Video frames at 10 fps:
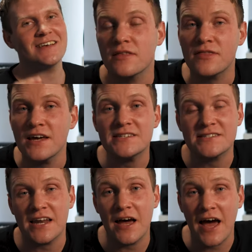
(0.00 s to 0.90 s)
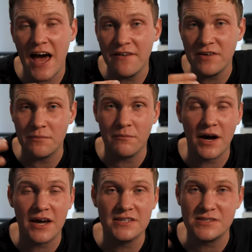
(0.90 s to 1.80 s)
The things that I have in
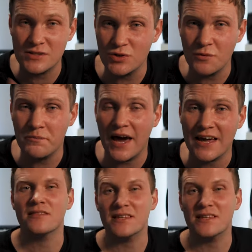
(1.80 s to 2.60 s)
my studio bag,